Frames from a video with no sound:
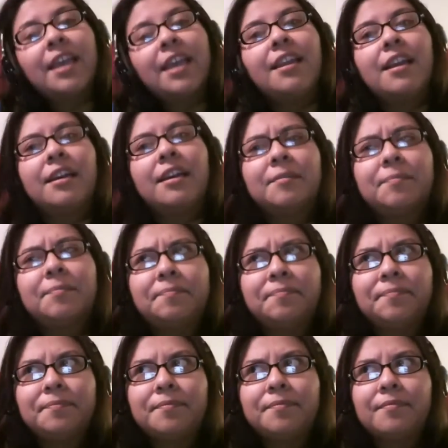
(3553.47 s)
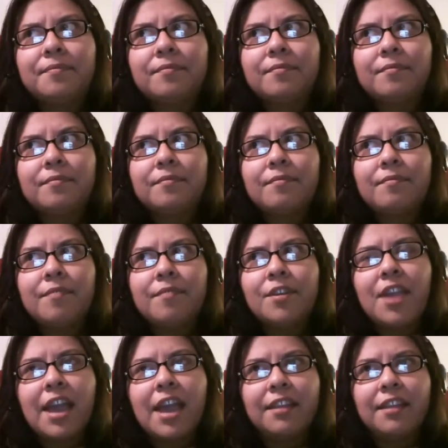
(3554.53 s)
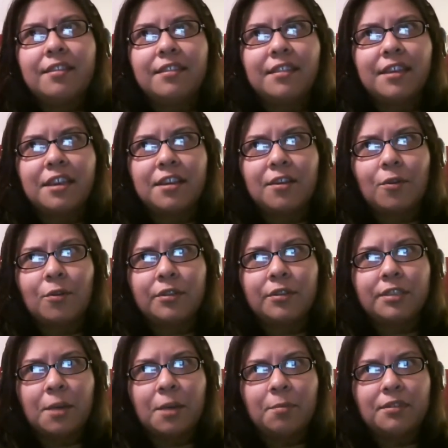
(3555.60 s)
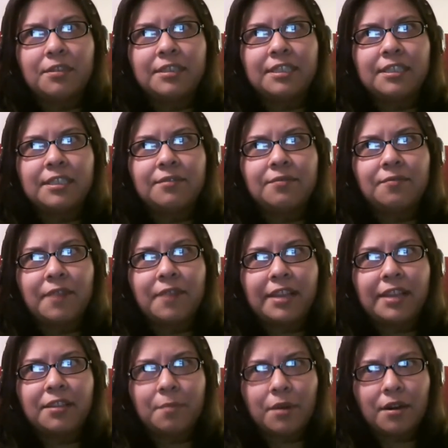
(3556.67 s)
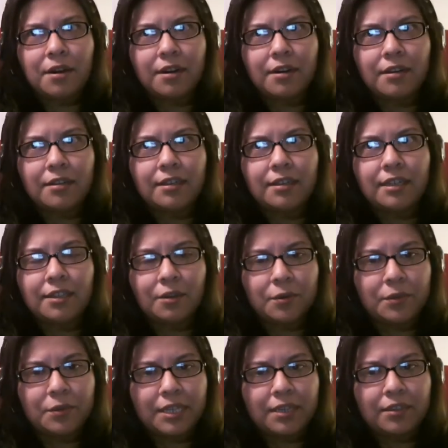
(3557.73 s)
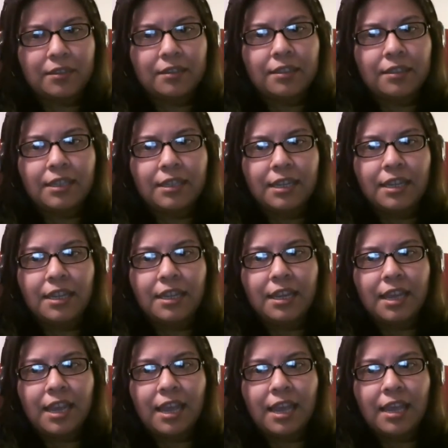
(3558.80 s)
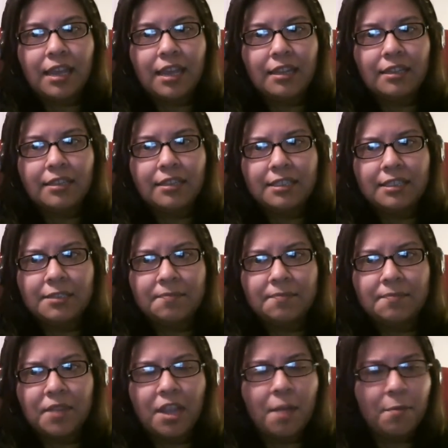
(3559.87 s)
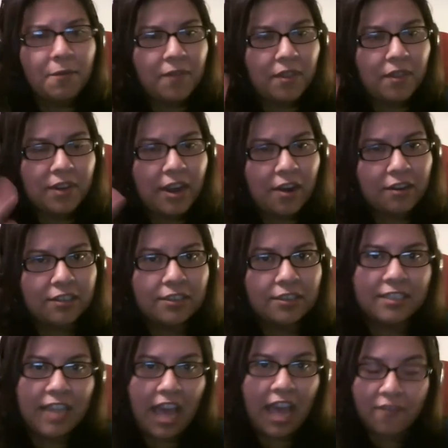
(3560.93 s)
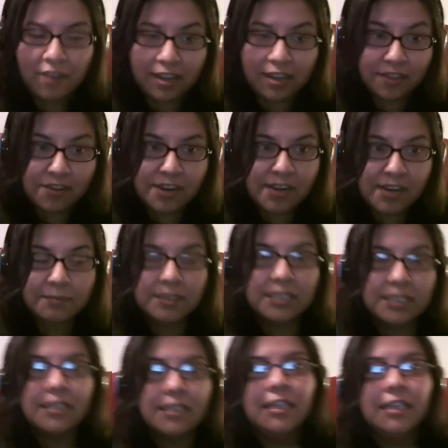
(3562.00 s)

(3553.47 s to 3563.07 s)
and um, you had the old couple that ran the bar in the hotel, and a couple of other characters. I forget their names.